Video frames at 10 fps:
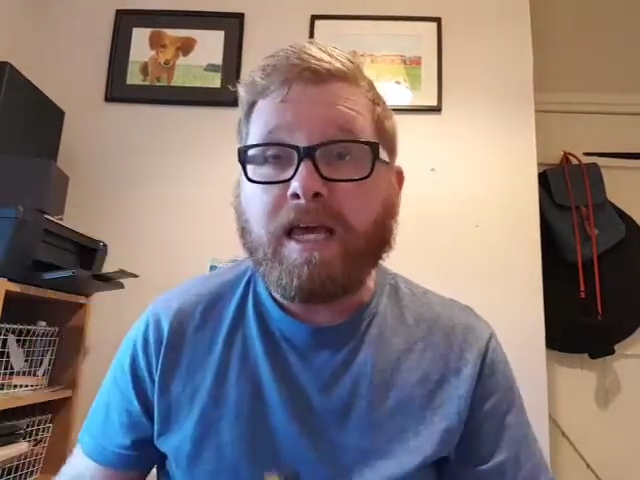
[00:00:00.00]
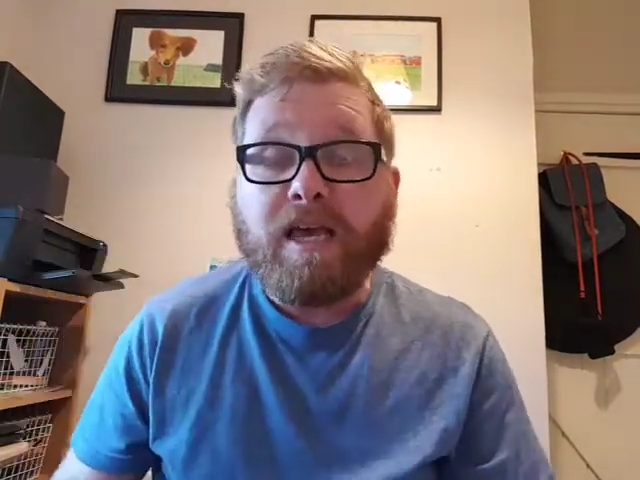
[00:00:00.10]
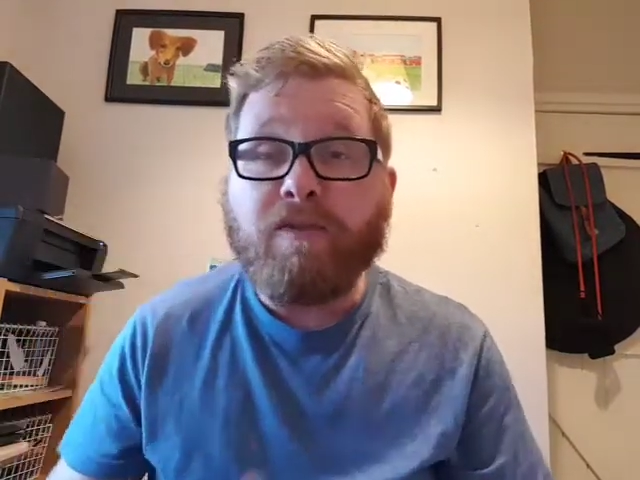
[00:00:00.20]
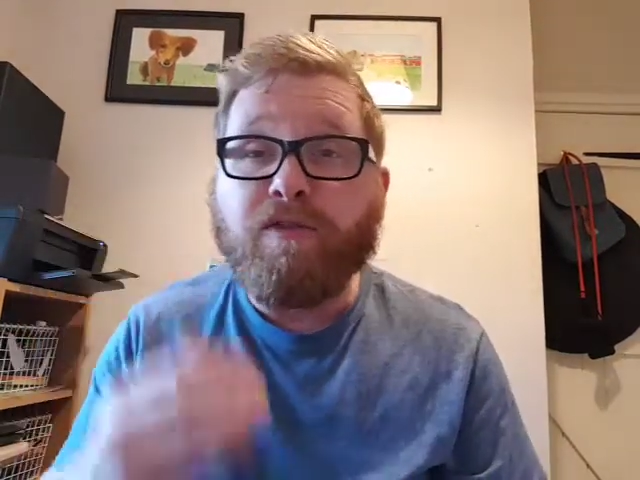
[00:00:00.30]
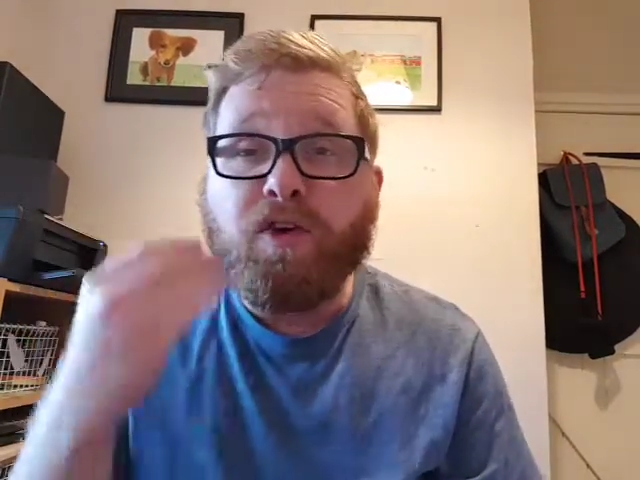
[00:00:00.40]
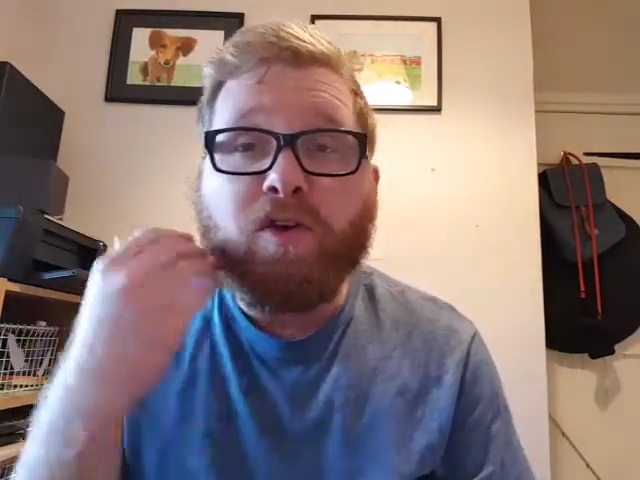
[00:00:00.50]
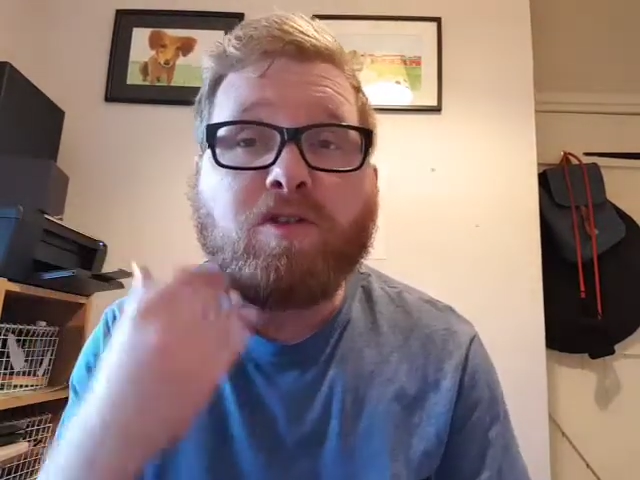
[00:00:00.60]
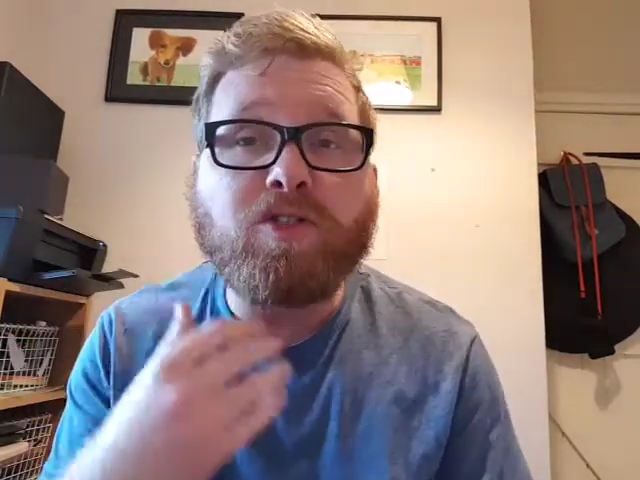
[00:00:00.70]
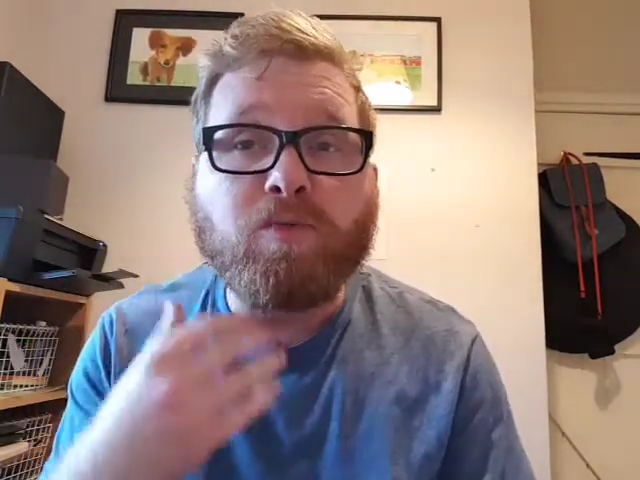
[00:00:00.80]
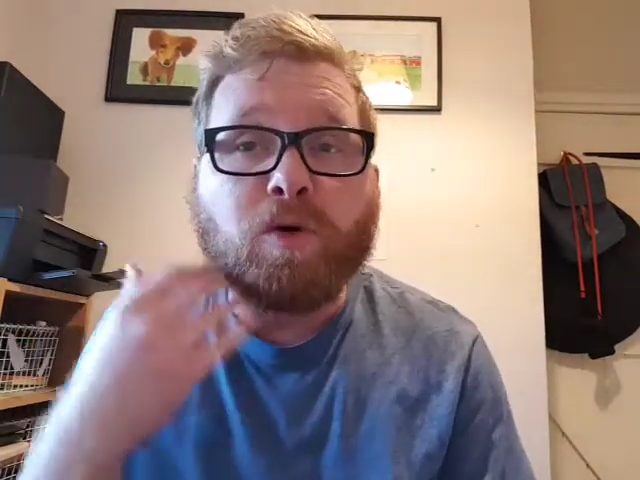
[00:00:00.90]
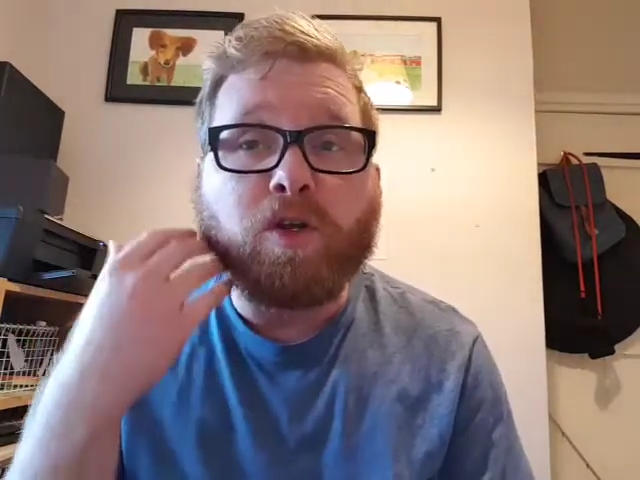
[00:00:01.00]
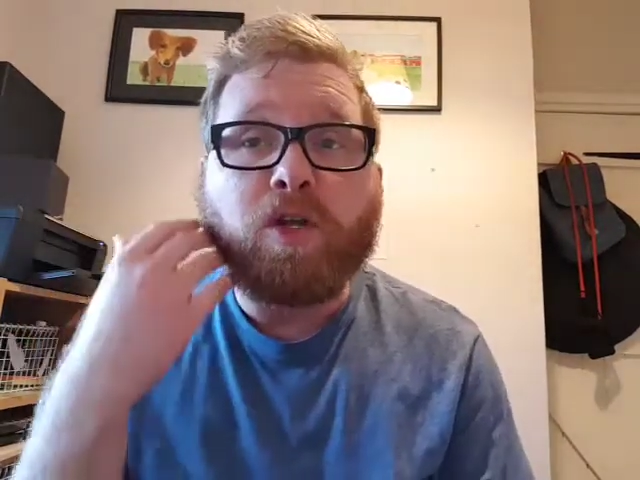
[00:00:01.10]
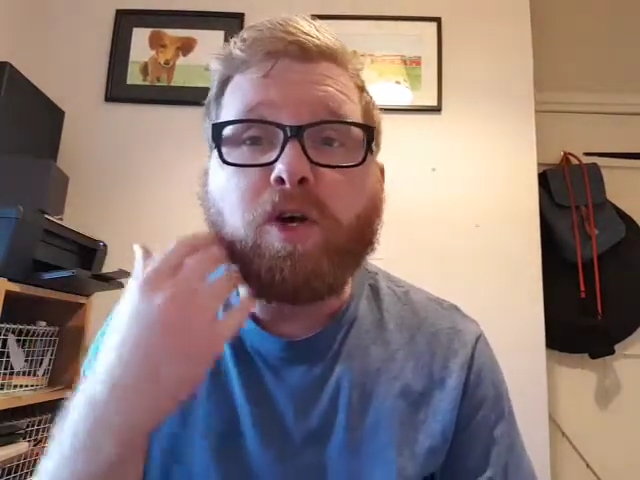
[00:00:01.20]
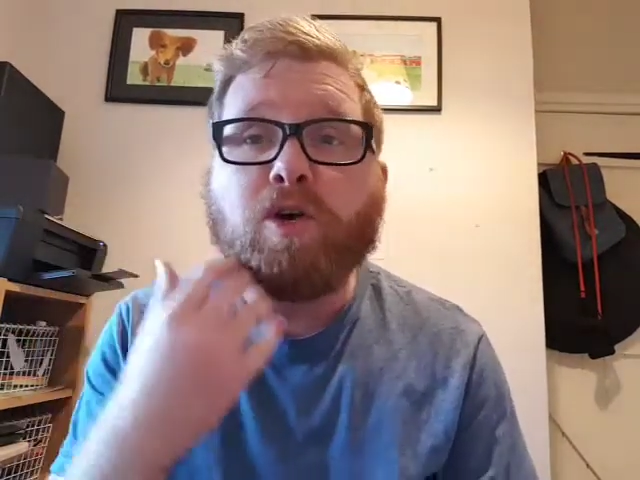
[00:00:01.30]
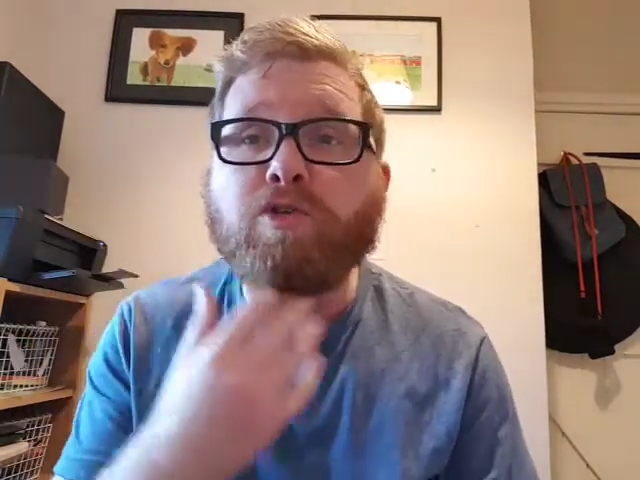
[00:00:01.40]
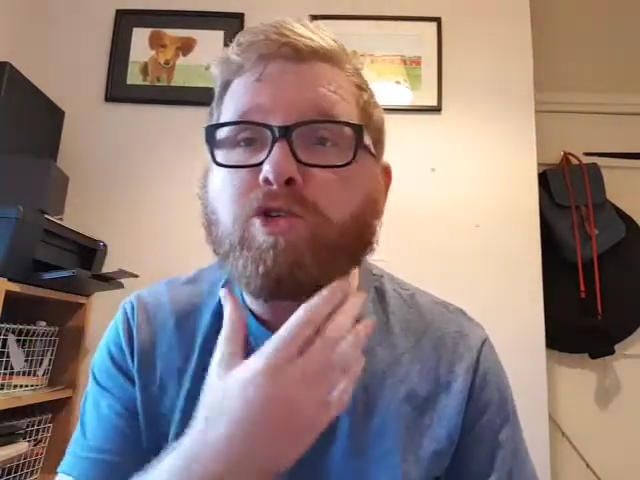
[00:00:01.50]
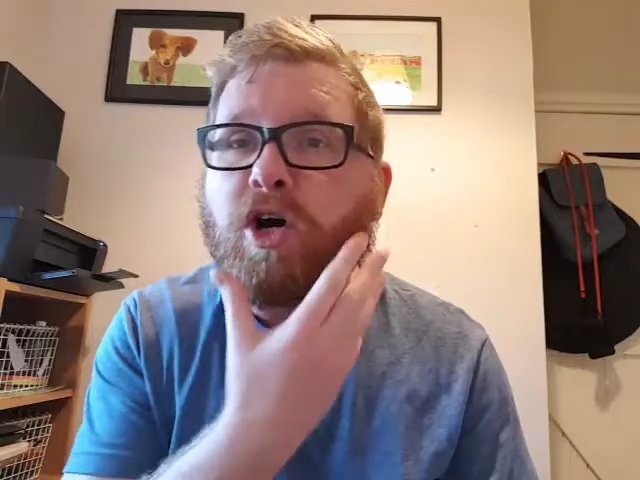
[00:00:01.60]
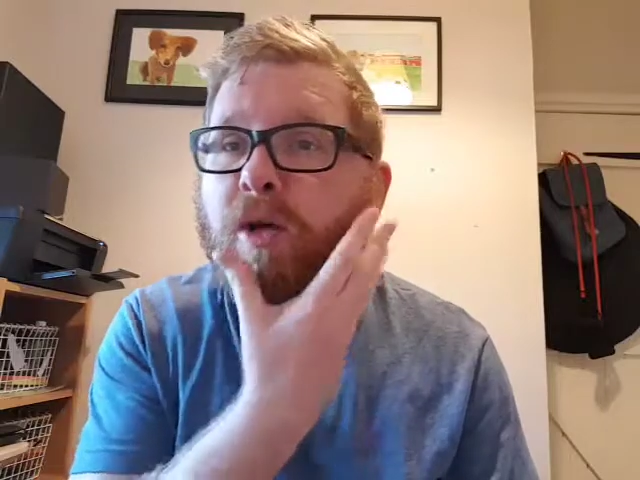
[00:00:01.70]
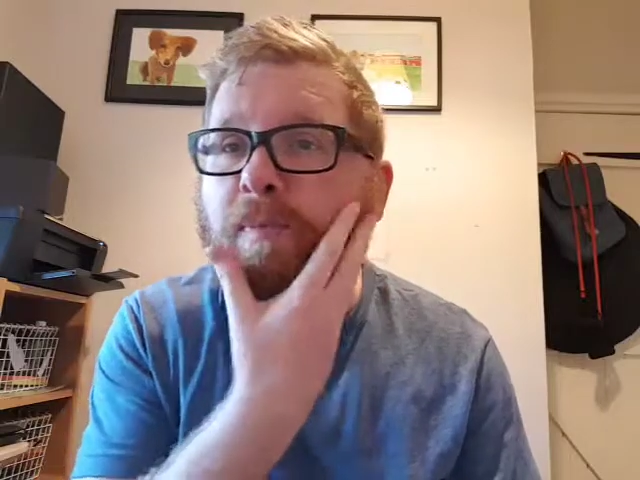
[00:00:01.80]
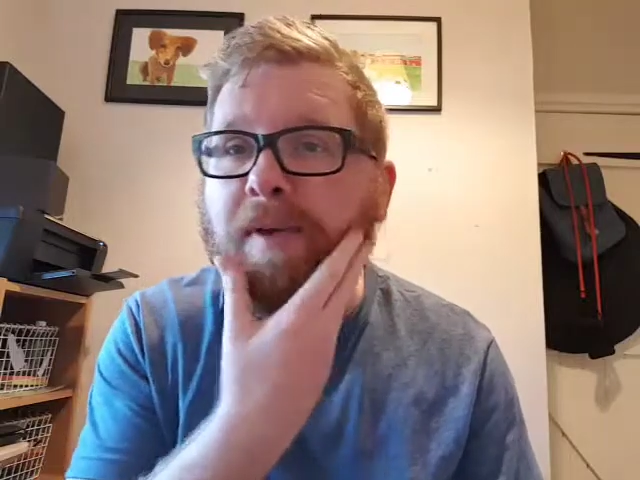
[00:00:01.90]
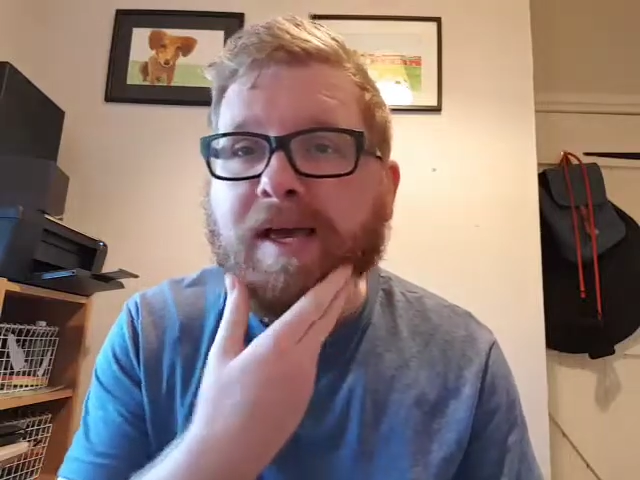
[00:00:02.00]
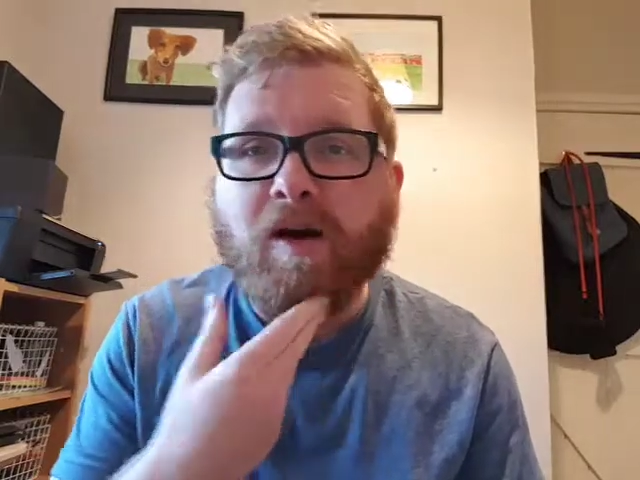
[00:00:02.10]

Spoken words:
If you know someone who's got a big